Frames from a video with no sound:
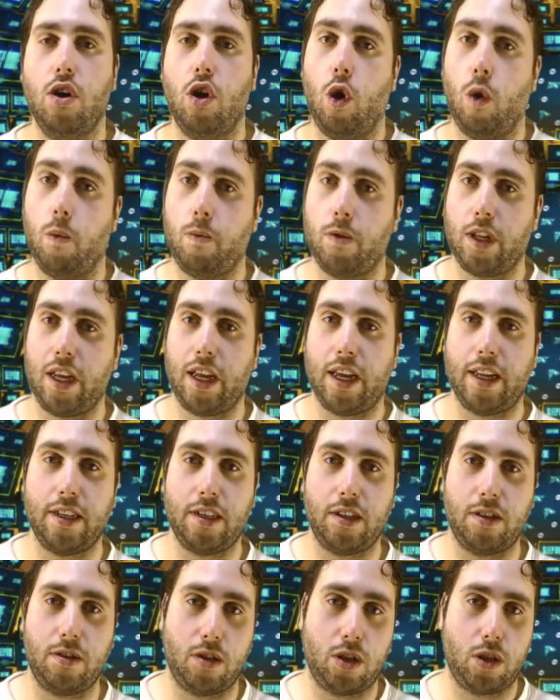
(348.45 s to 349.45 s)
Hopefully, I
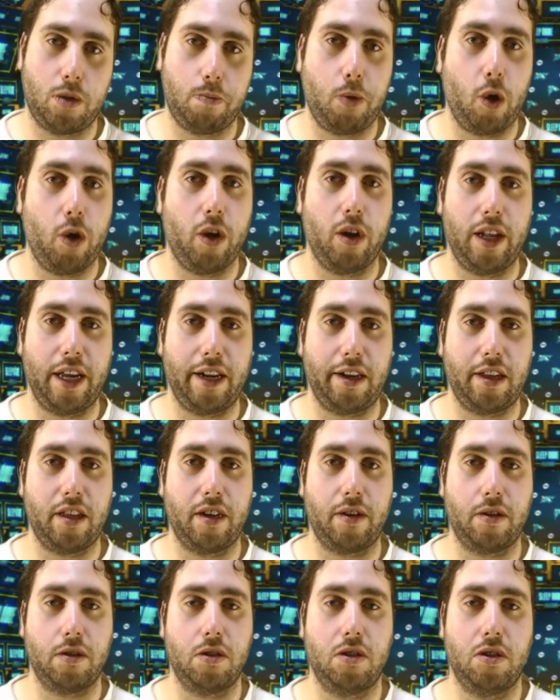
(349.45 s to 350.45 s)
didn't spoil
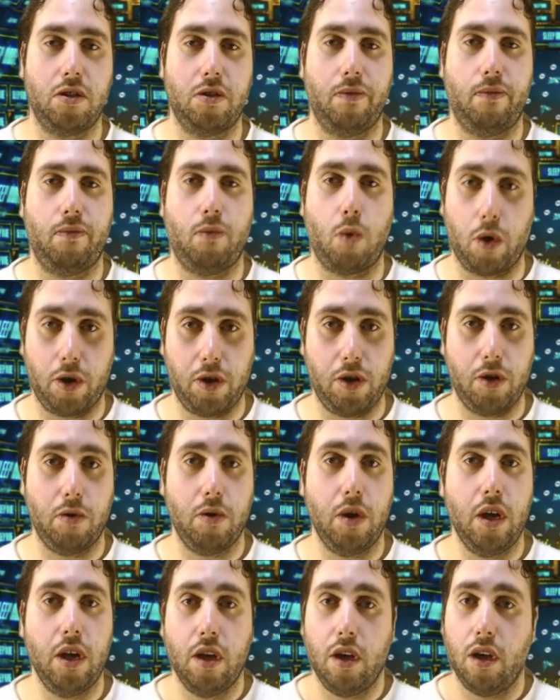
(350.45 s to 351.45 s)
anything for
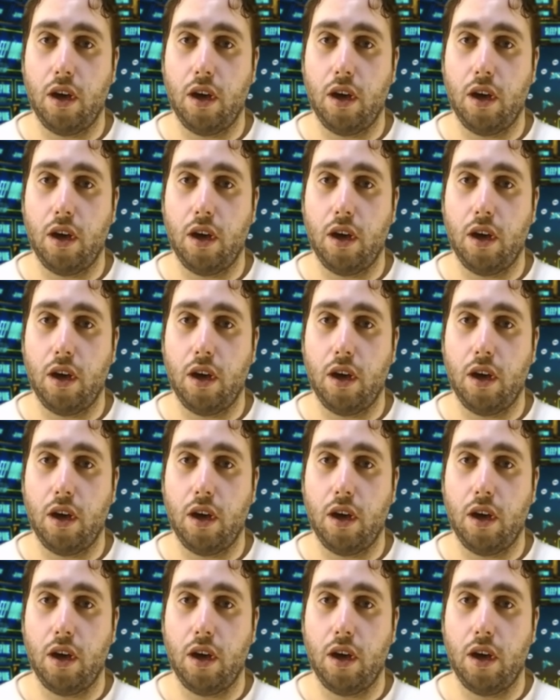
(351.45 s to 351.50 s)
you.